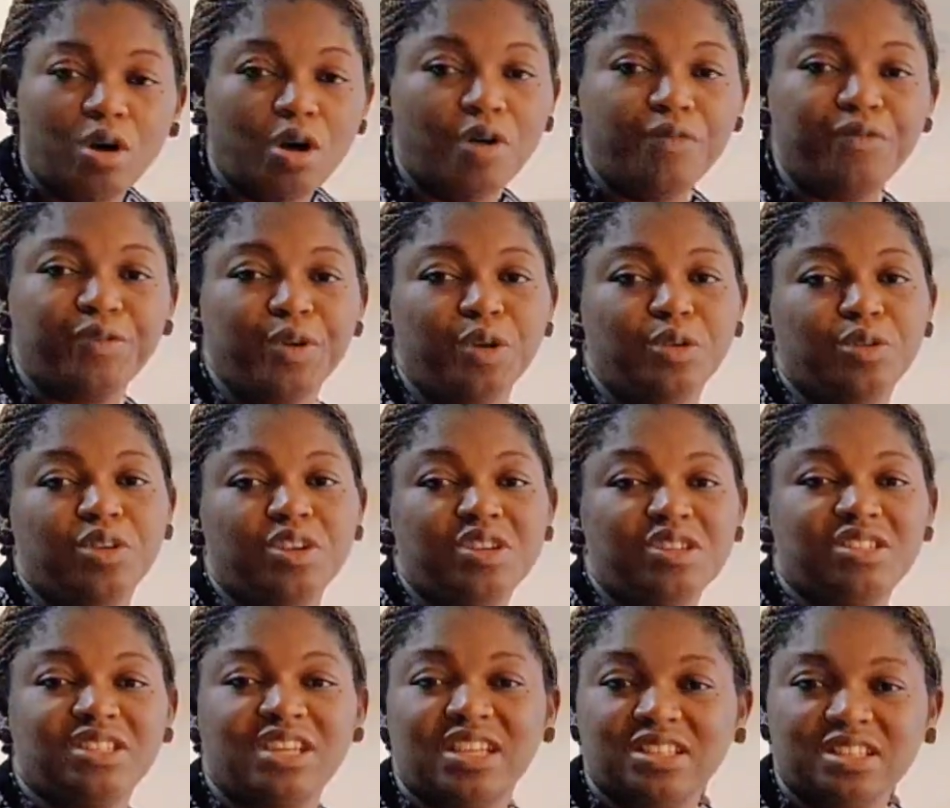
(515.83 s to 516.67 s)
you're not
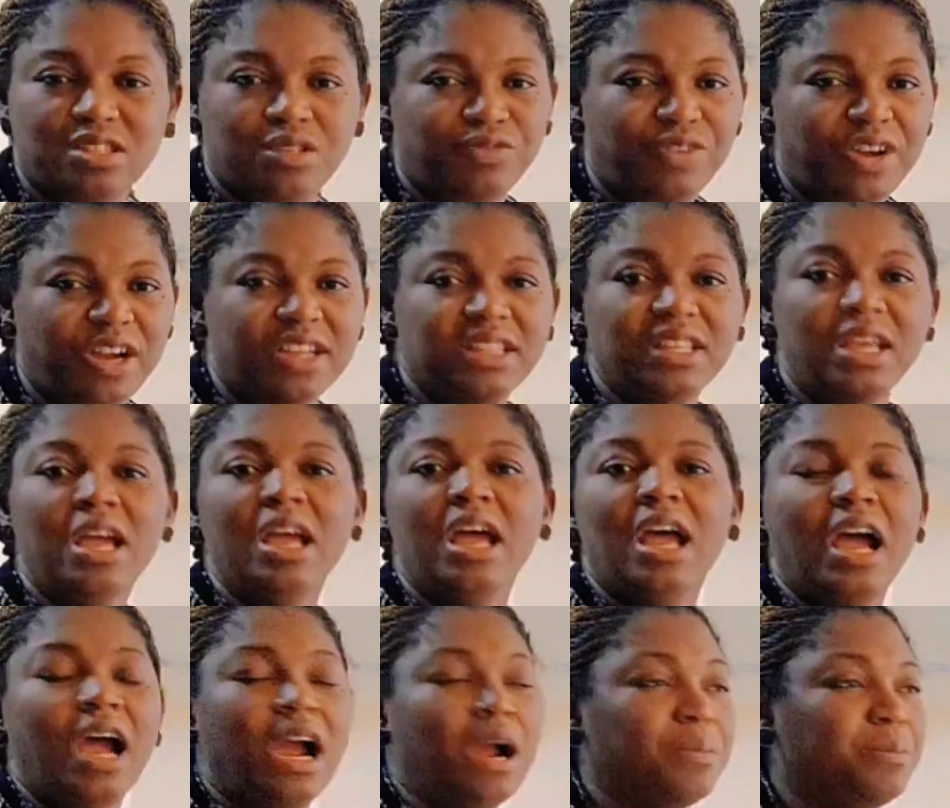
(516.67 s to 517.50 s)
satisfied,
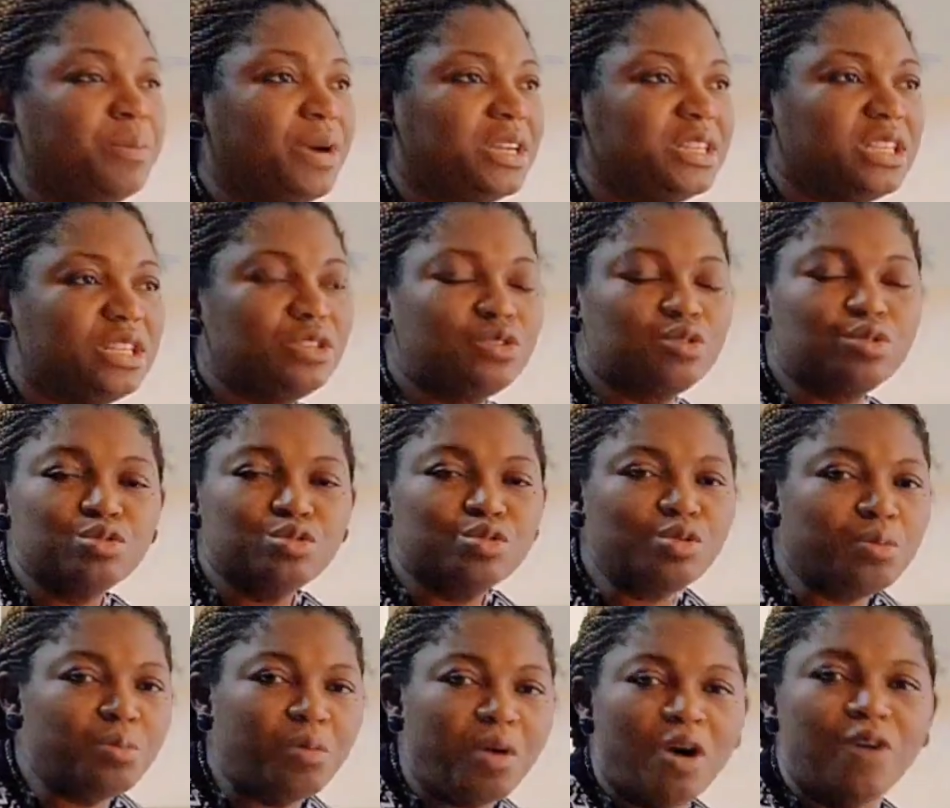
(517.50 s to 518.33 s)
I'm ready to do
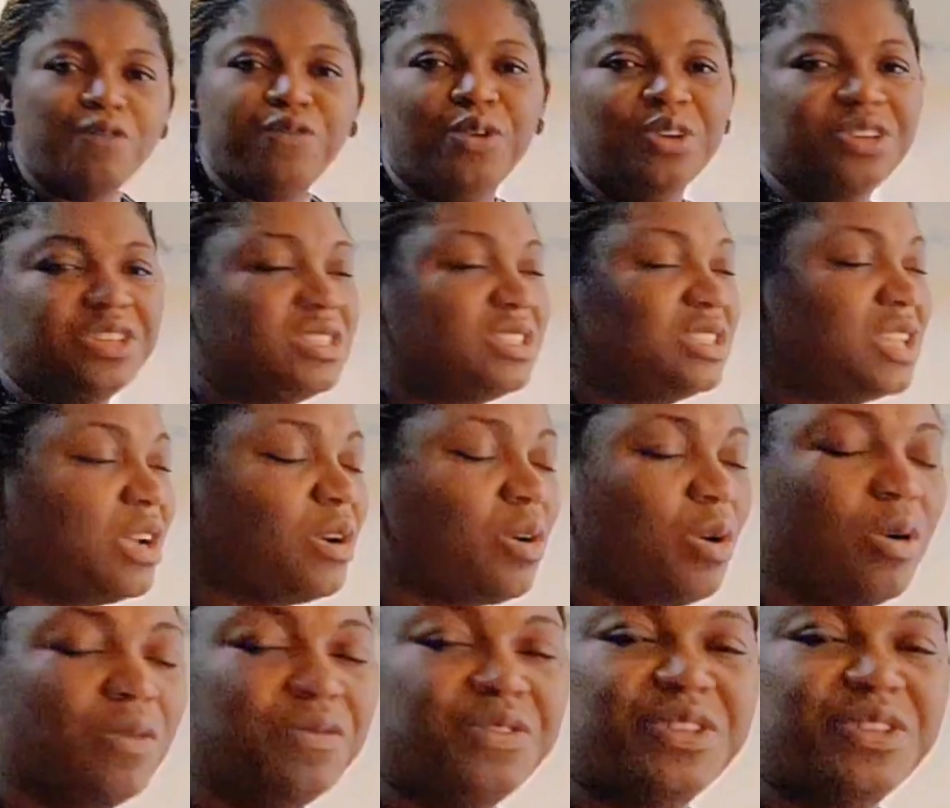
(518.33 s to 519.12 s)
more for the sake of this